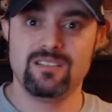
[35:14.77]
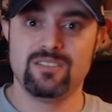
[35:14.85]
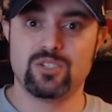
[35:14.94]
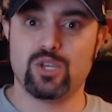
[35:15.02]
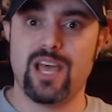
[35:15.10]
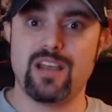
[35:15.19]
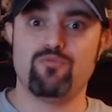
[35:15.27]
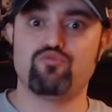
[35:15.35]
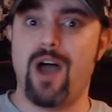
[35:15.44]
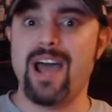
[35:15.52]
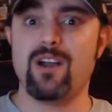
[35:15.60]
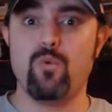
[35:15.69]
So then,
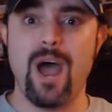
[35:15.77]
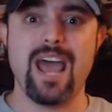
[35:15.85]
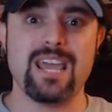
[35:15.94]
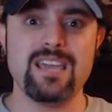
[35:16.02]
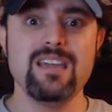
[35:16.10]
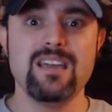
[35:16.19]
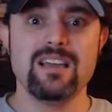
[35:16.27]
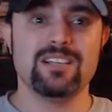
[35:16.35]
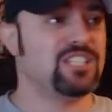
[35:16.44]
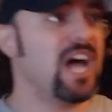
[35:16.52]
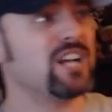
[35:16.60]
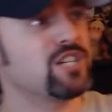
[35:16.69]
right away,
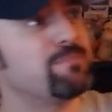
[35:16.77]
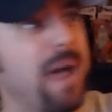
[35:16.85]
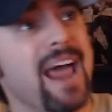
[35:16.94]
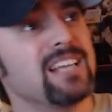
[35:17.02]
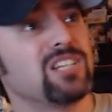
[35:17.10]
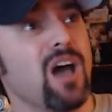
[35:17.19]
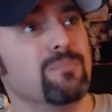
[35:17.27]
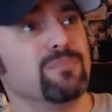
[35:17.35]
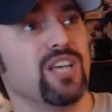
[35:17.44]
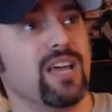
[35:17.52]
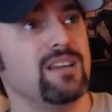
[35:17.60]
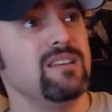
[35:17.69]
Sasha Banks comes
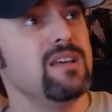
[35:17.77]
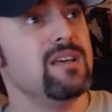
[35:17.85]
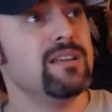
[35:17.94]
in.